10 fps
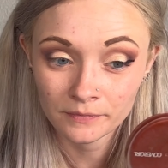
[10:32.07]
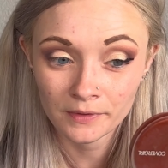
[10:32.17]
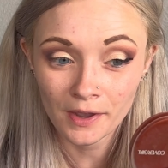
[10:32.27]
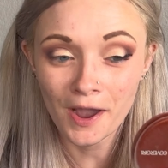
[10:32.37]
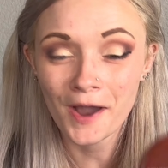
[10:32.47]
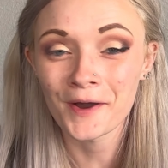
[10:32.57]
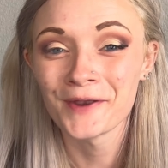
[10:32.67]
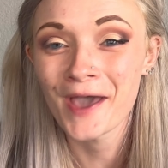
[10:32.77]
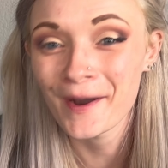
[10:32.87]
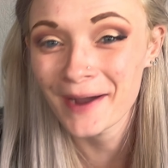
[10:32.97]
Oh
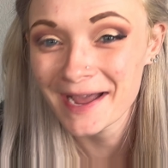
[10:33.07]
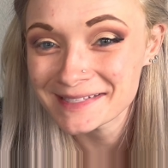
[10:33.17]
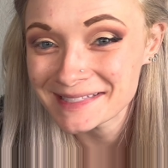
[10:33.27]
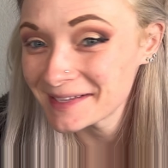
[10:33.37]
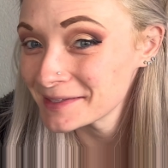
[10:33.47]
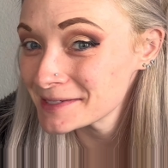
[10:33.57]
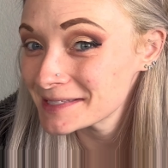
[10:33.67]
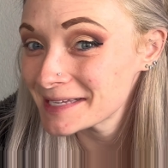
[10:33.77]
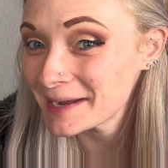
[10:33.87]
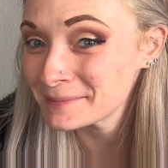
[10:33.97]
no, I accidentally
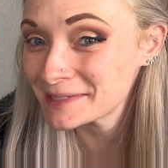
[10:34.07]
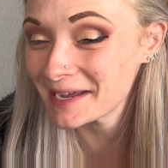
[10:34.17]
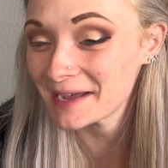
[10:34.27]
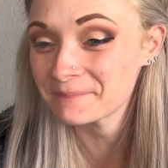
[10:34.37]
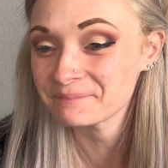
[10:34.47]
stamped it.